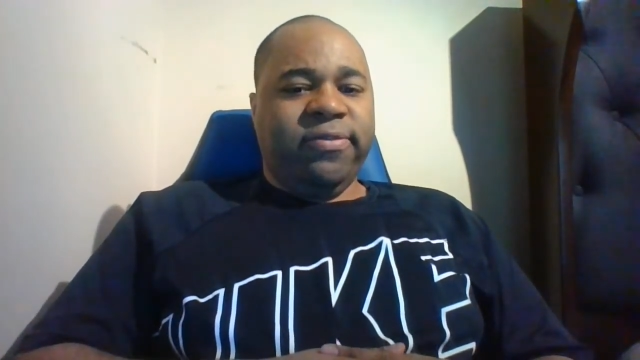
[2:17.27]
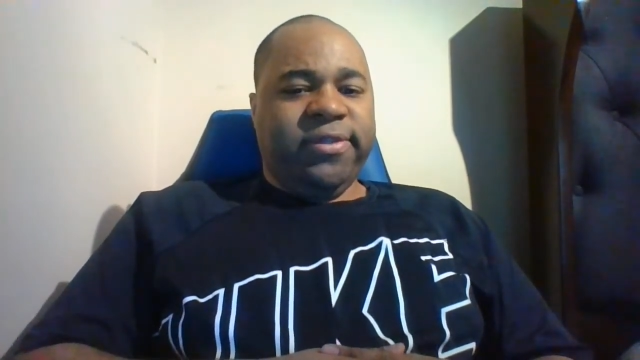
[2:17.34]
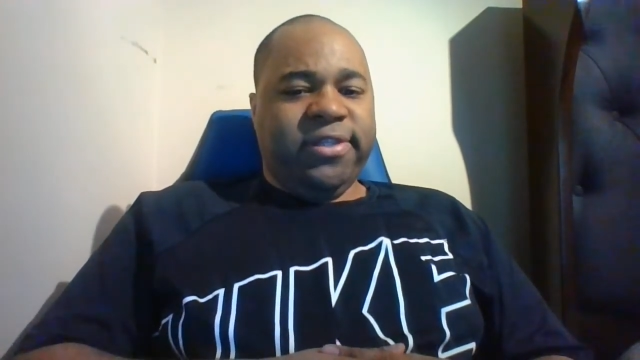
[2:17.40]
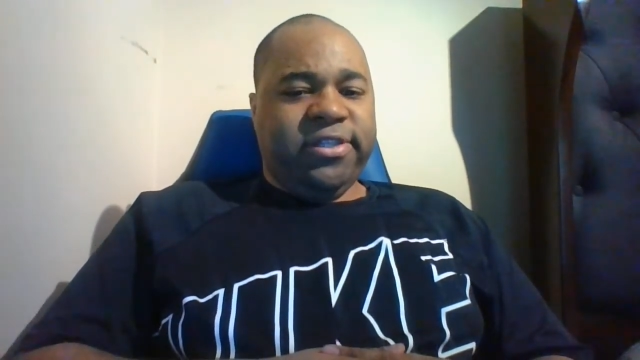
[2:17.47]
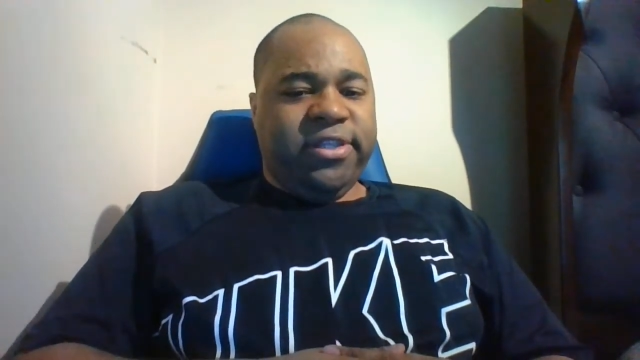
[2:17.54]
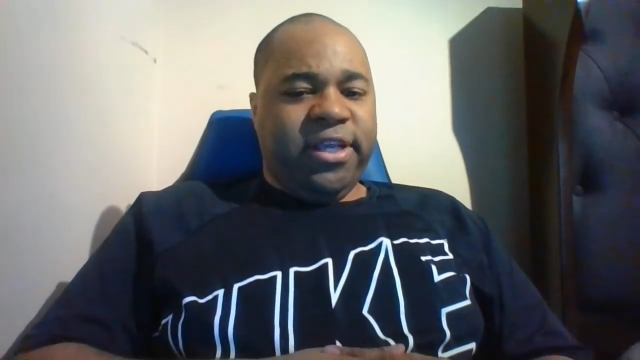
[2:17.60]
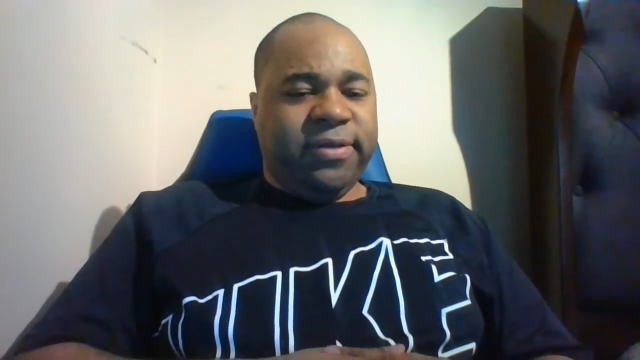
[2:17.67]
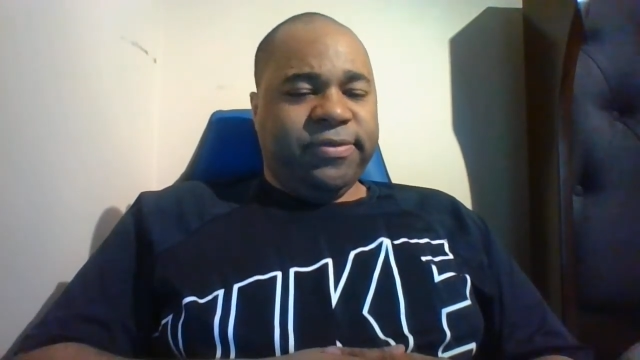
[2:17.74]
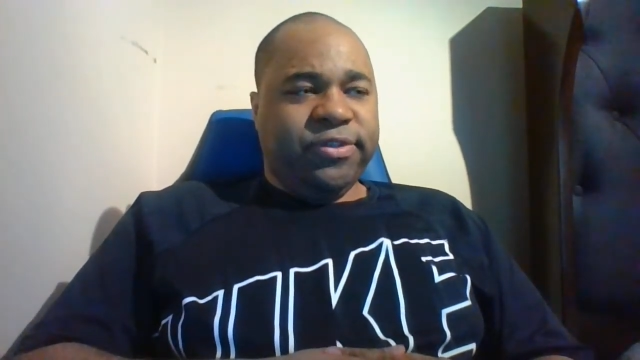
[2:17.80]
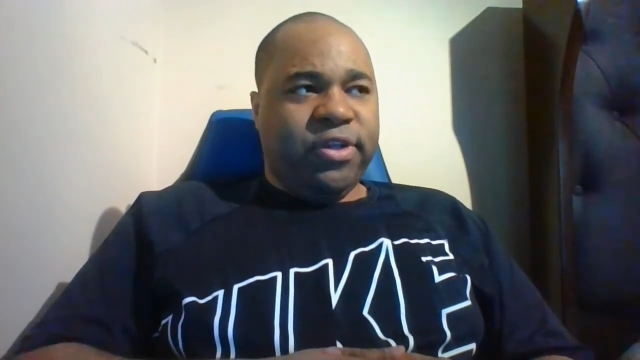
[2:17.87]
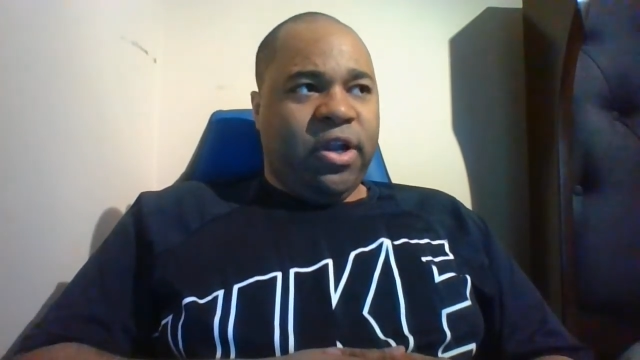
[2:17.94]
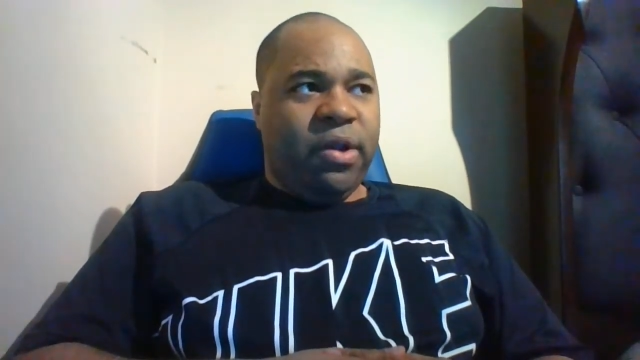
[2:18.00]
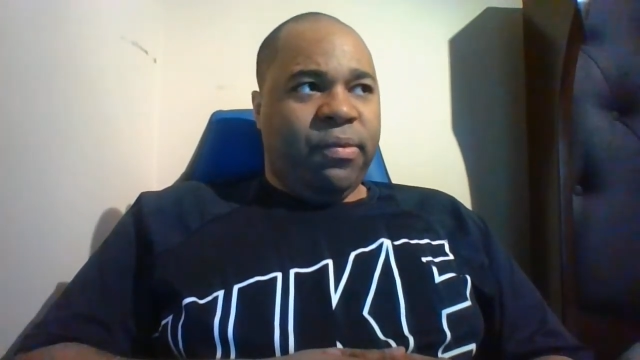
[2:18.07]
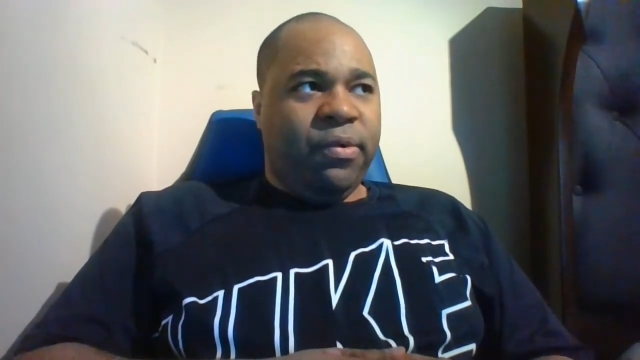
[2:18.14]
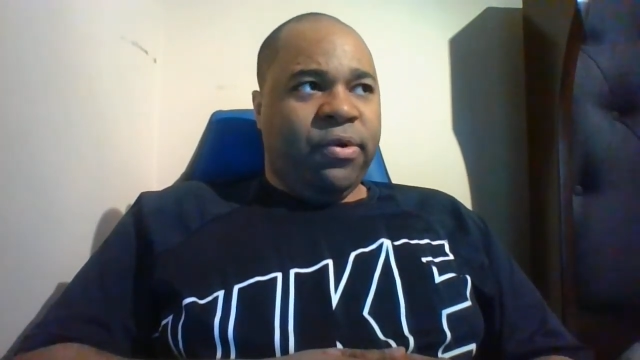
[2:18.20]
with the state of
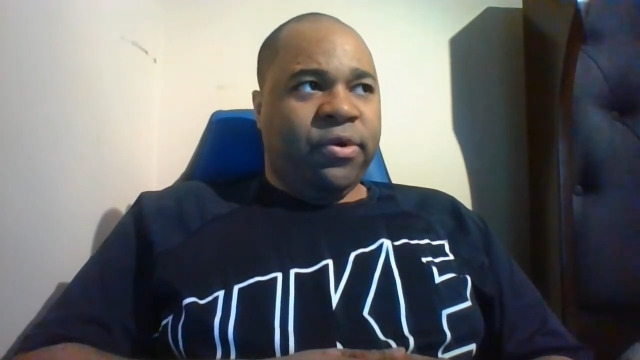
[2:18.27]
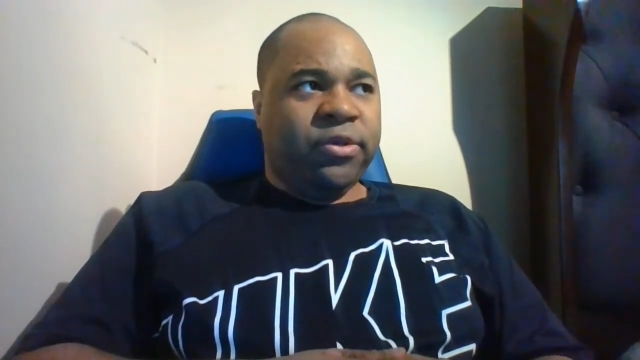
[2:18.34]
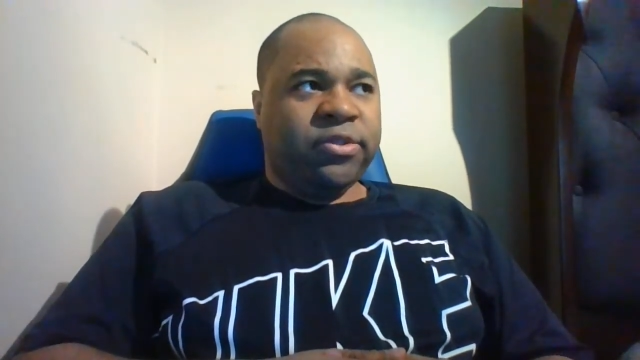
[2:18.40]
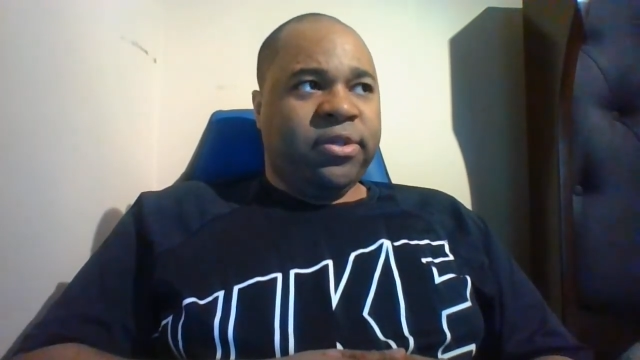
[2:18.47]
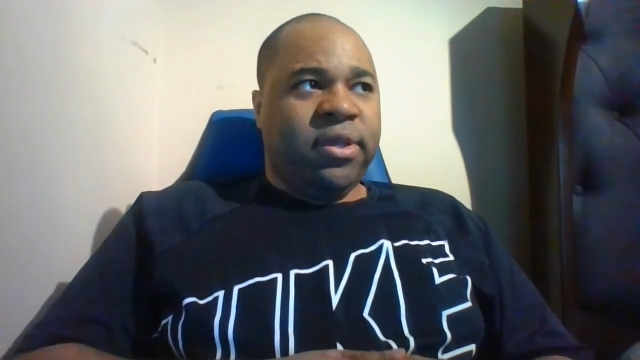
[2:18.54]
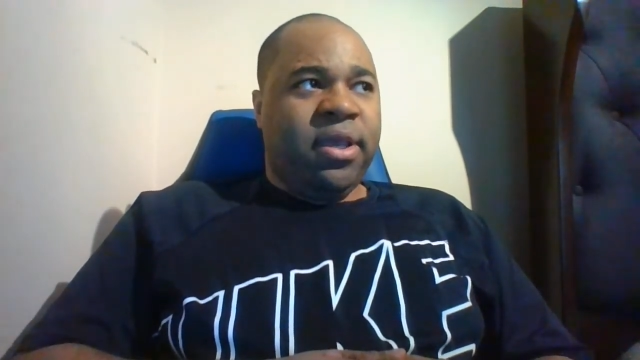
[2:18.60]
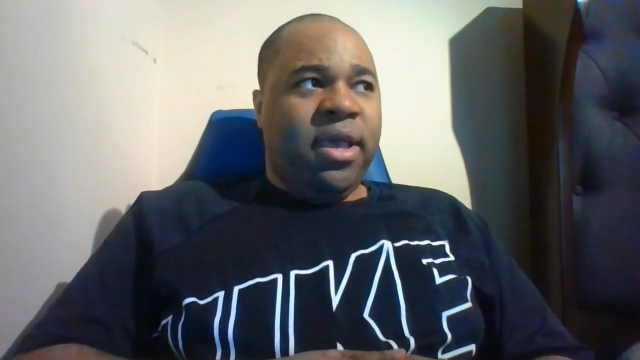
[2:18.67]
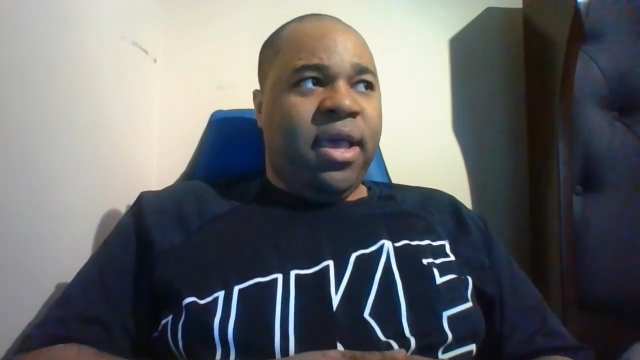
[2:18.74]
Star Wars,